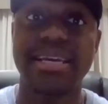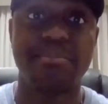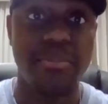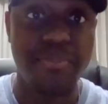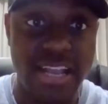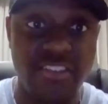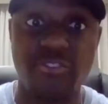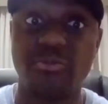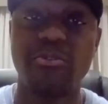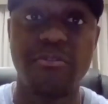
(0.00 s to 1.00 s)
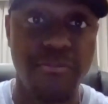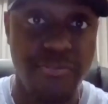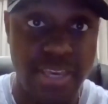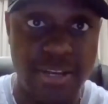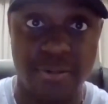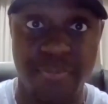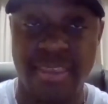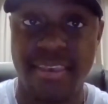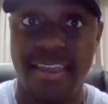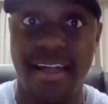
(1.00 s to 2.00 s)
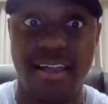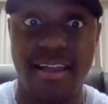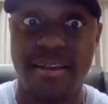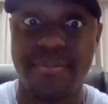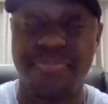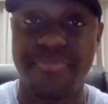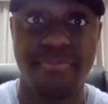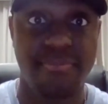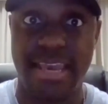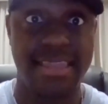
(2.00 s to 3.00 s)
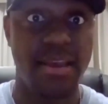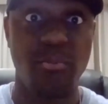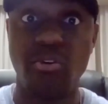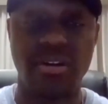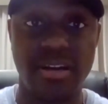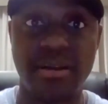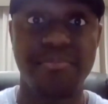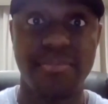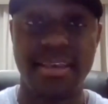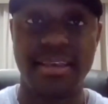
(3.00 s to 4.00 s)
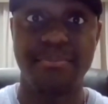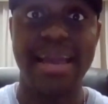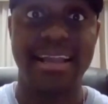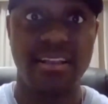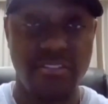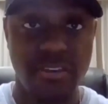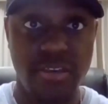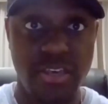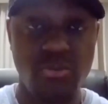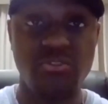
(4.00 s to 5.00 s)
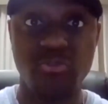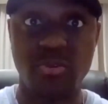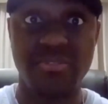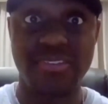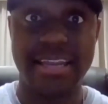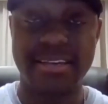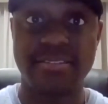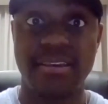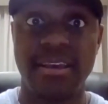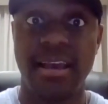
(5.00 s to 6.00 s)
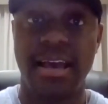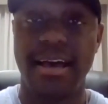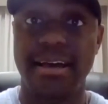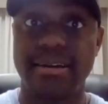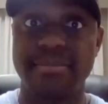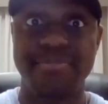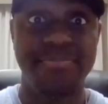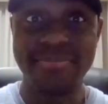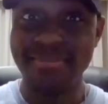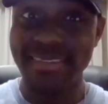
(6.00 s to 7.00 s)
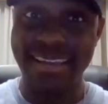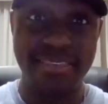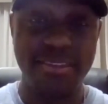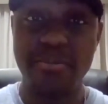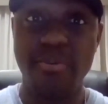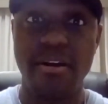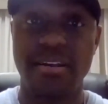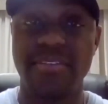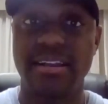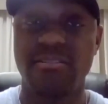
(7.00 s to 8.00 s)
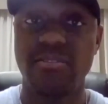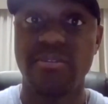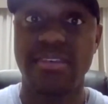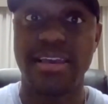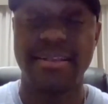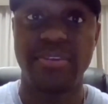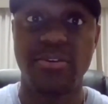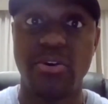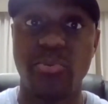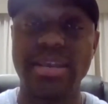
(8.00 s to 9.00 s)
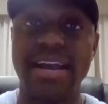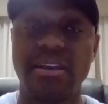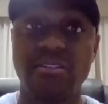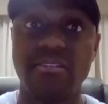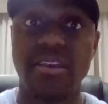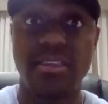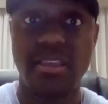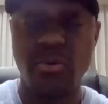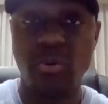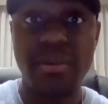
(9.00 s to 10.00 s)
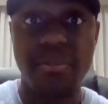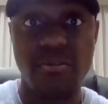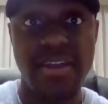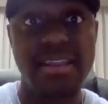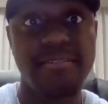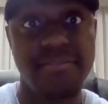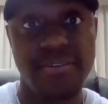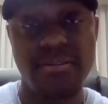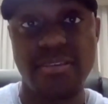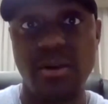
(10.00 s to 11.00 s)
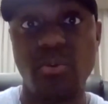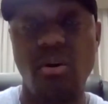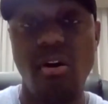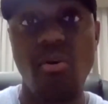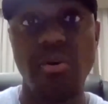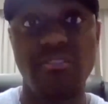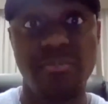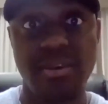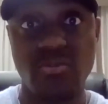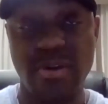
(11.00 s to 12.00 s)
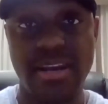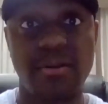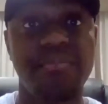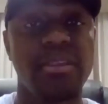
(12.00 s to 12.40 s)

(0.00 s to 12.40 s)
in perpetual fear, and they won't come back into huge group settings. And the third part of that too is that, we have to understand that there will be a pervading fear that will always be around.